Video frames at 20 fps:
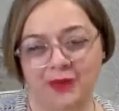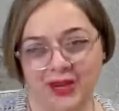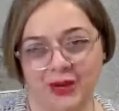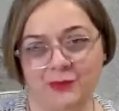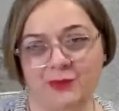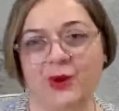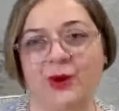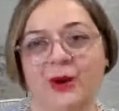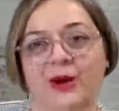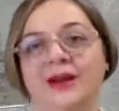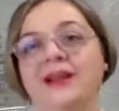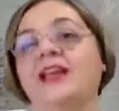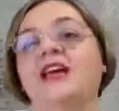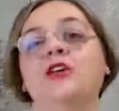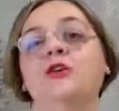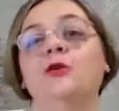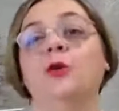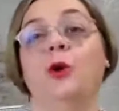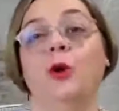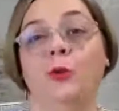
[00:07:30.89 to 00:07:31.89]
paper,
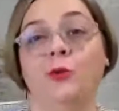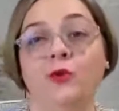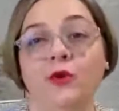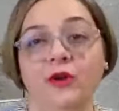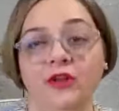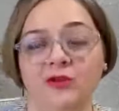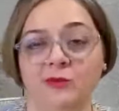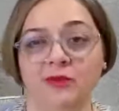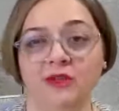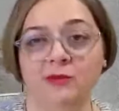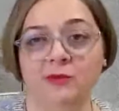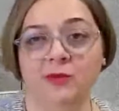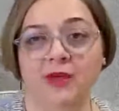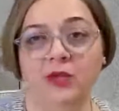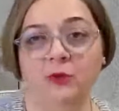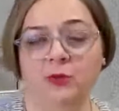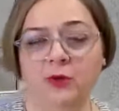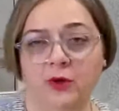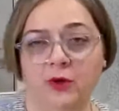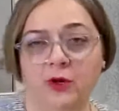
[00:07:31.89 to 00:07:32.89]
your appointment
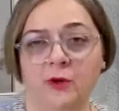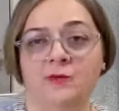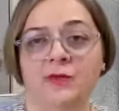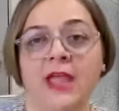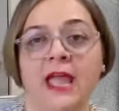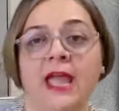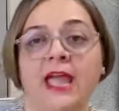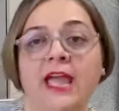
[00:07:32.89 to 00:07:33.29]
paper.